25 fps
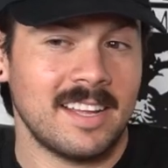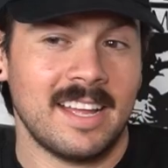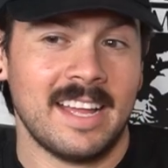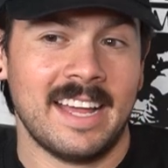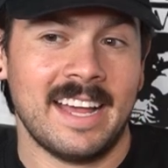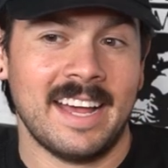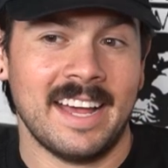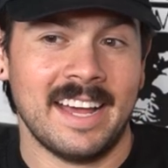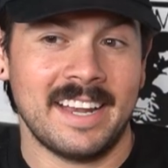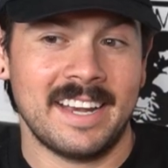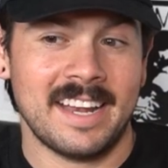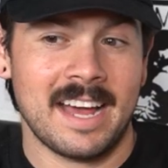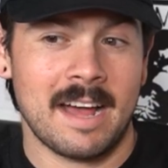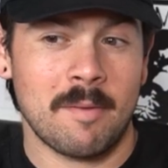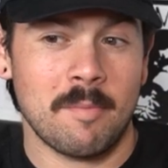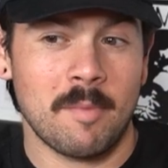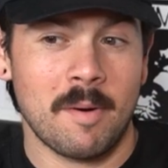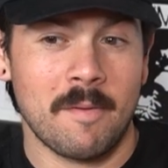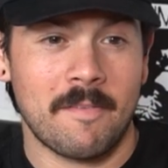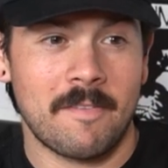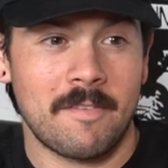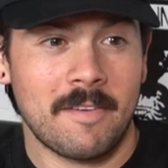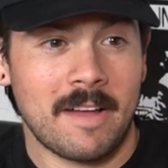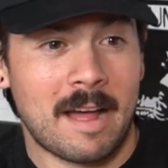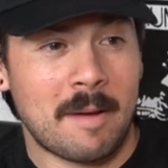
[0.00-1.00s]
And I'm
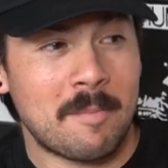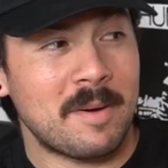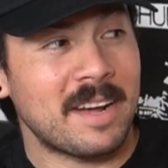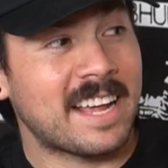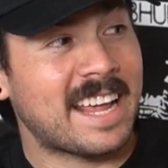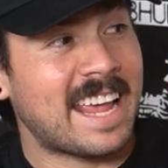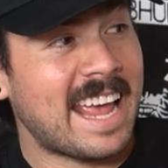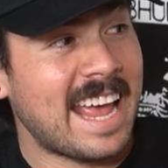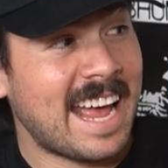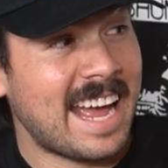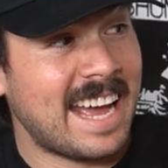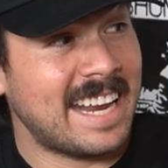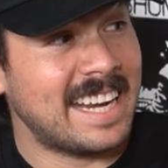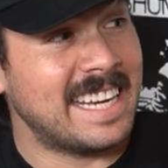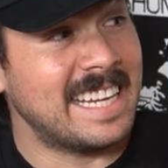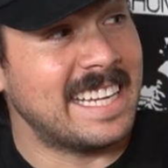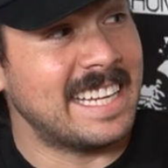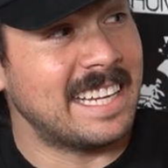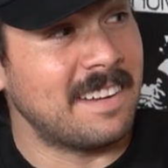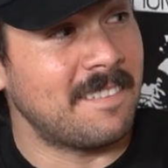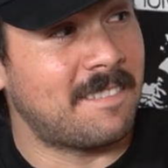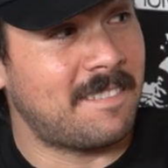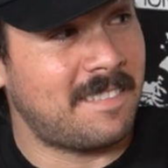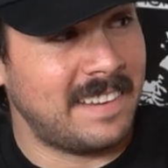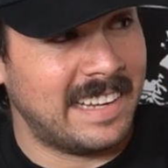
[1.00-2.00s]
a
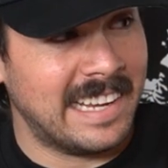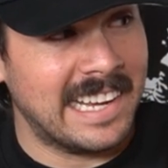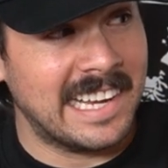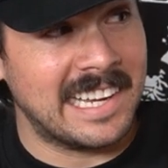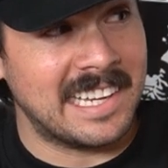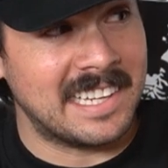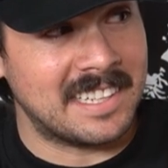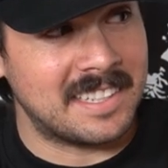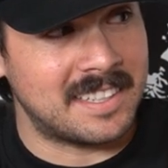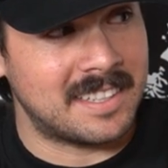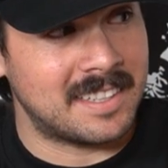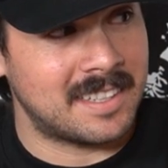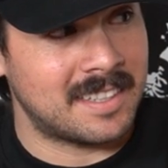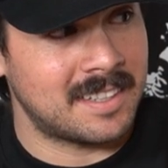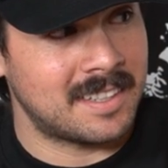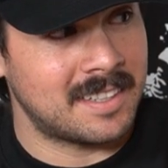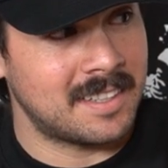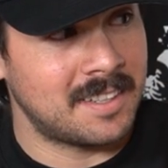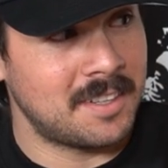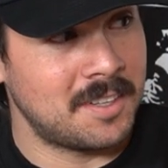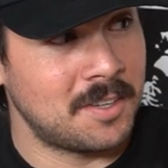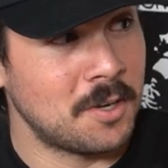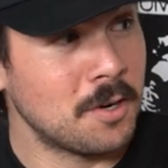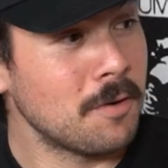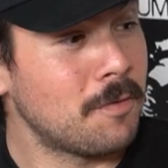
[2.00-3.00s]
candy fiend.
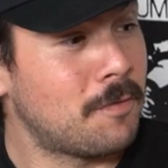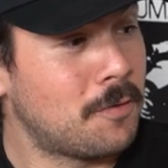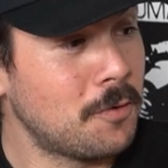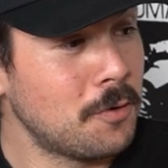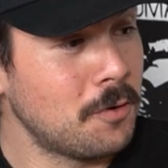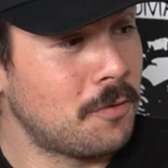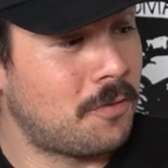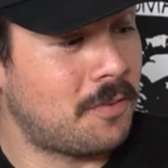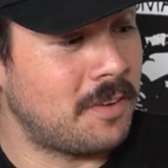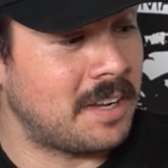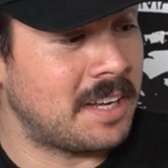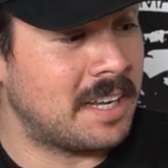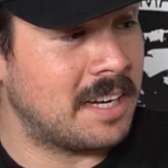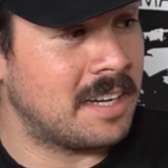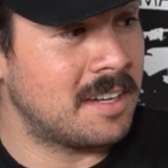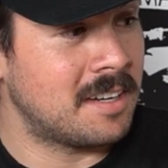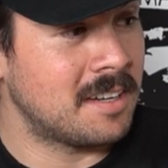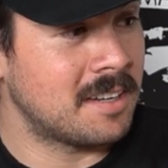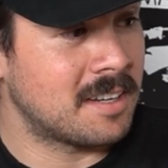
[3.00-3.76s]
You're a food fiend,